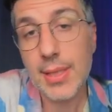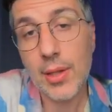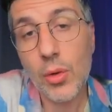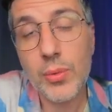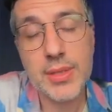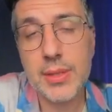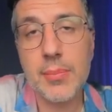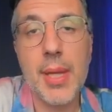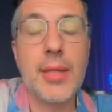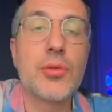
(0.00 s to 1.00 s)
always in
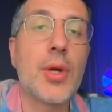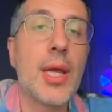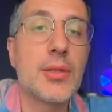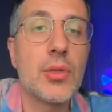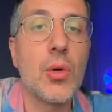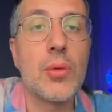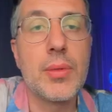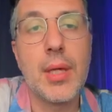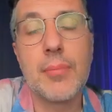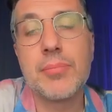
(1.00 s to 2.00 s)
the main thread. So
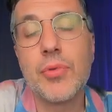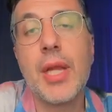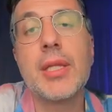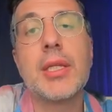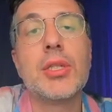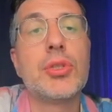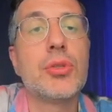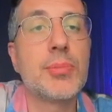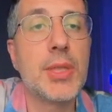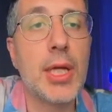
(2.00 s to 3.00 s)
the threading
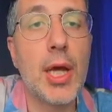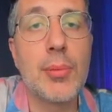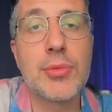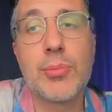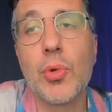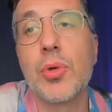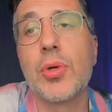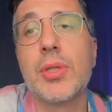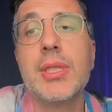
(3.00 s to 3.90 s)
issues becomes more